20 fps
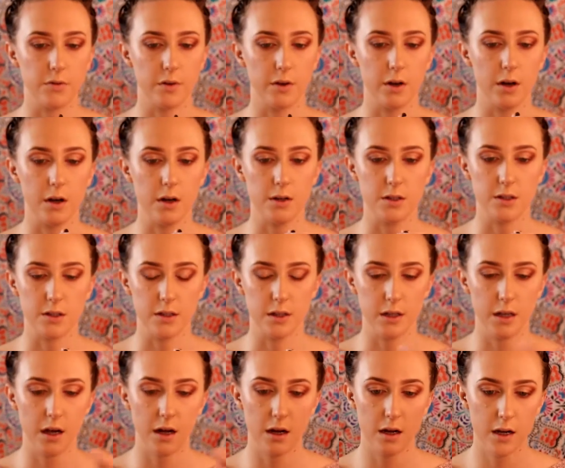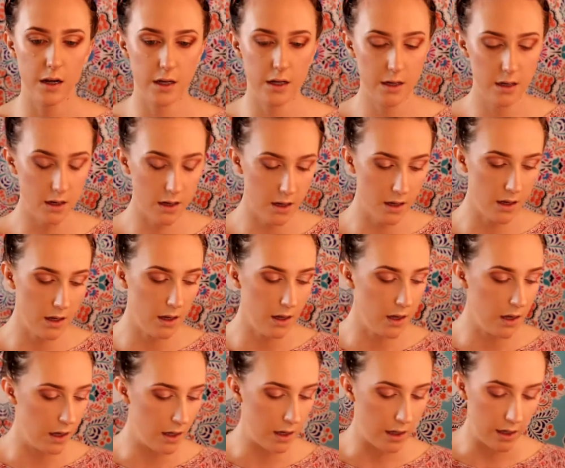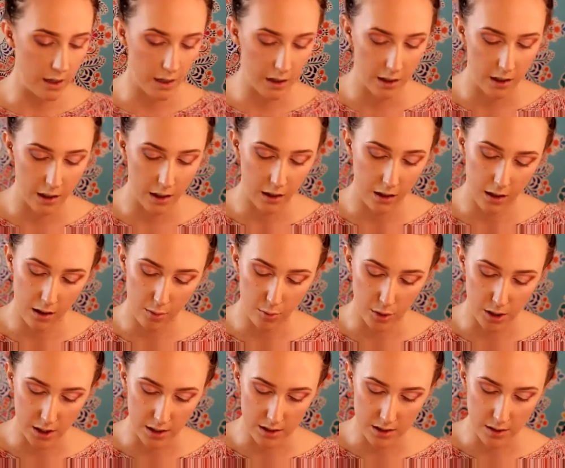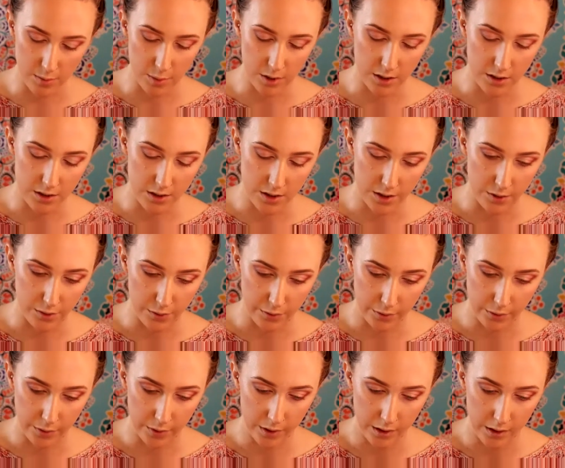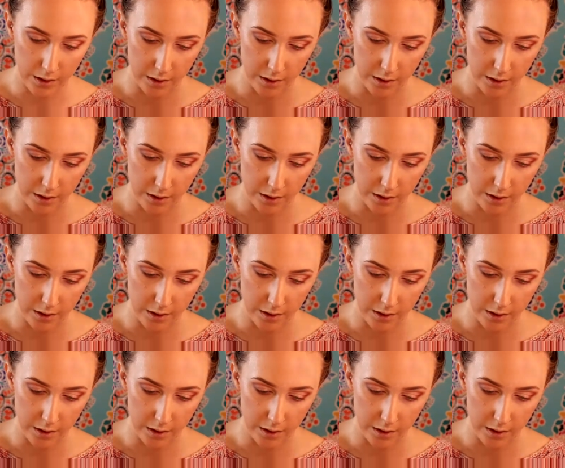for under the eye. And I'm going to dip into